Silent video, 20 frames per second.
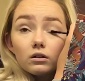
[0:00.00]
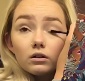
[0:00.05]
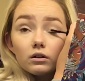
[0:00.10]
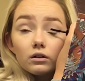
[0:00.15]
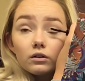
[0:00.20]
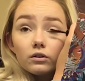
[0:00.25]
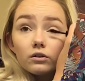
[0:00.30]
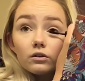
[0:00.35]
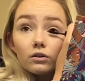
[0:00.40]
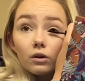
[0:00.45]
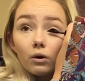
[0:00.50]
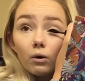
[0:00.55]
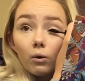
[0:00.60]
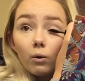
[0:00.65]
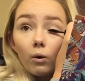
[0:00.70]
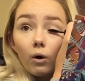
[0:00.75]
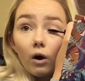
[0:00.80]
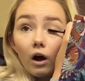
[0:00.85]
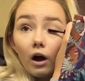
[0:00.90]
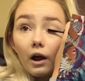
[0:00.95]
It's so
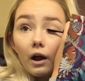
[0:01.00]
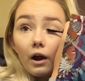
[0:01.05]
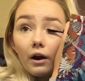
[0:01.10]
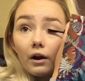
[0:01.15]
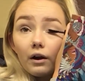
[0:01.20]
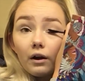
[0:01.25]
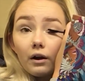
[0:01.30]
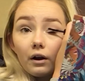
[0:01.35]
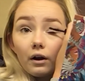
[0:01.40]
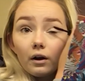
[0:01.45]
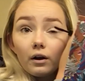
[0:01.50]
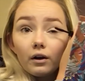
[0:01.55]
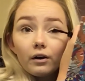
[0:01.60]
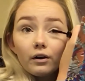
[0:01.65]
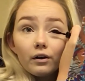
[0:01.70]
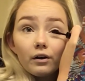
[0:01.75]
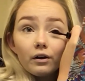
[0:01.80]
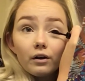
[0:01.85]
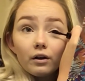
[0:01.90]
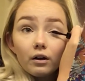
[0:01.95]
quiet in here,
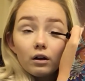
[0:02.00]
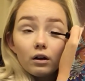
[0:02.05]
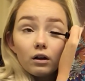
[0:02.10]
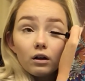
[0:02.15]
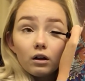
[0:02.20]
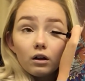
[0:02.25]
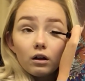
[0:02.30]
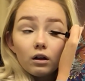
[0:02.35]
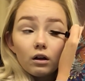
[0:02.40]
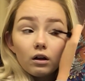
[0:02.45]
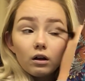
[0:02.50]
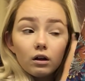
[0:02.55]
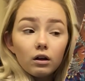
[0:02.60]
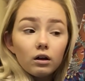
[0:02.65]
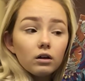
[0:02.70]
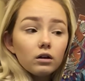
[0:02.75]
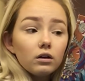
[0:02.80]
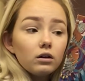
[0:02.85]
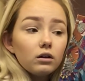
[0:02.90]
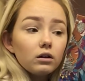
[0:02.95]

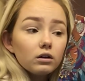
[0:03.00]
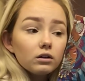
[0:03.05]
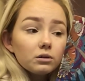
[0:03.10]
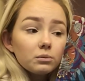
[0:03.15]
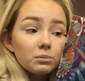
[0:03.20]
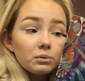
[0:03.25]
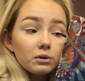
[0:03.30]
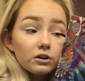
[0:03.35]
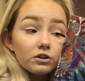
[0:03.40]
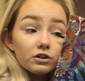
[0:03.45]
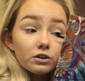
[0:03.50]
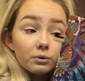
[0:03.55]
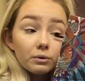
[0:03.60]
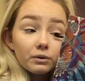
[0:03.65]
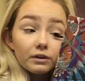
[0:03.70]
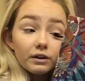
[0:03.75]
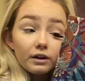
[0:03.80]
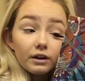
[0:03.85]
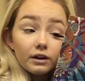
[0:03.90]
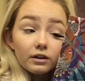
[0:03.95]
especially
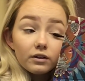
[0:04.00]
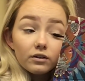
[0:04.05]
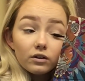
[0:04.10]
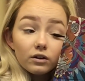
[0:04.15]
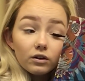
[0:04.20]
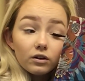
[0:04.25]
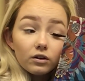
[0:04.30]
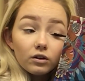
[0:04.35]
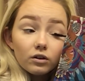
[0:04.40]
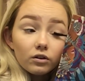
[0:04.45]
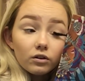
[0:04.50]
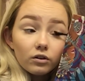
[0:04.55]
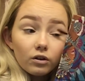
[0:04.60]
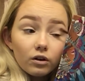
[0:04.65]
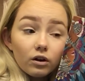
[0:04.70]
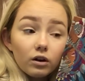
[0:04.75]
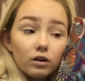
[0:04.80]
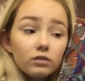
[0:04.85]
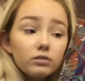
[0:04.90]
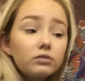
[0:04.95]
when the AC turns
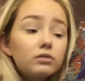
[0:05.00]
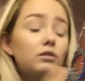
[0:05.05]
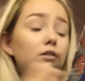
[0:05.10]
off.